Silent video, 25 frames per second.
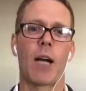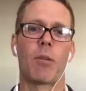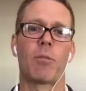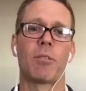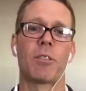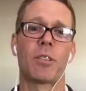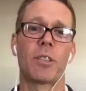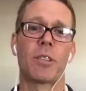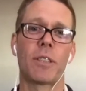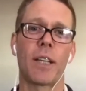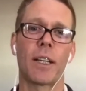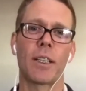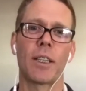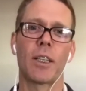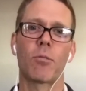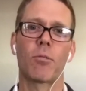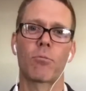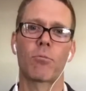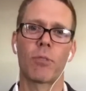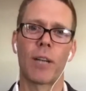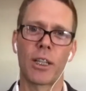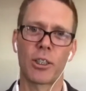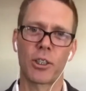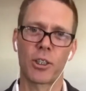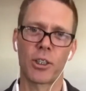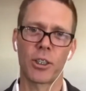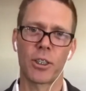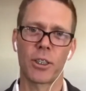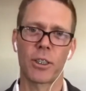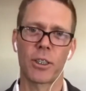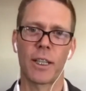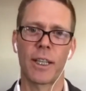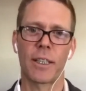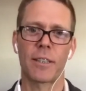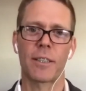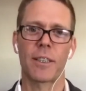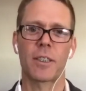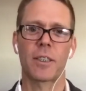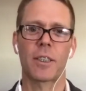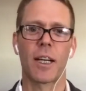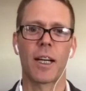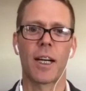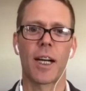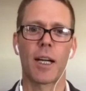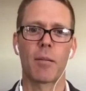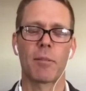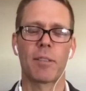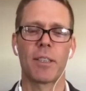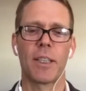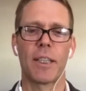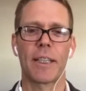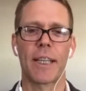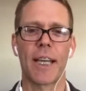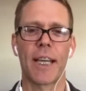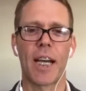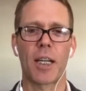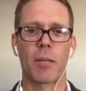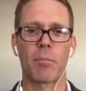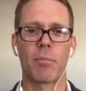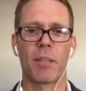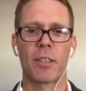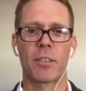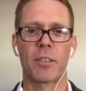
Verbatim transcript: I was studying Russian at the time at the academy.